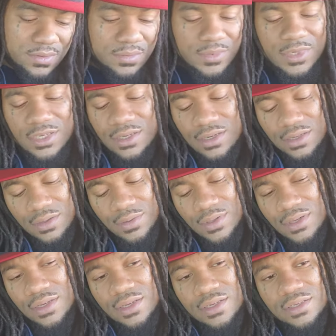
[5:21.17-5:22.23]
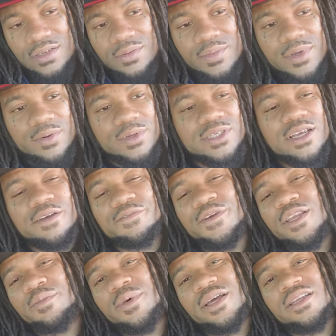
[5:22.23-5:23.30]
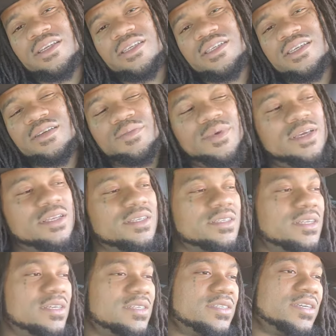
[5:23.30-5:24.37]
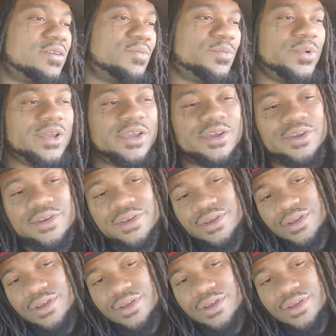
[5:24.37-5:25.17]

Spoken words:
Man, it was it though, man. What y'all feel about this shit, man? These niggas here weird.